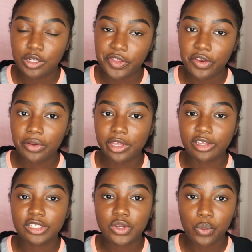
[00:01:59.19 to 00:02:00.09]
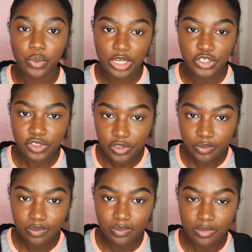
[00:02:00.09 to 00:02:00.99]
There is regional
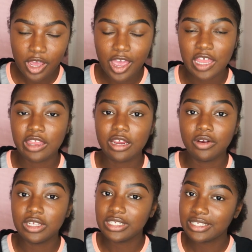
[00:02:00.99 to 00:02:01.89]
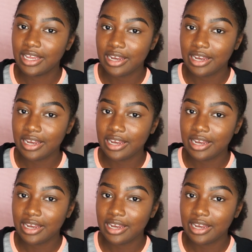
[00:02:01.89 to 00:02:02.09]
and there is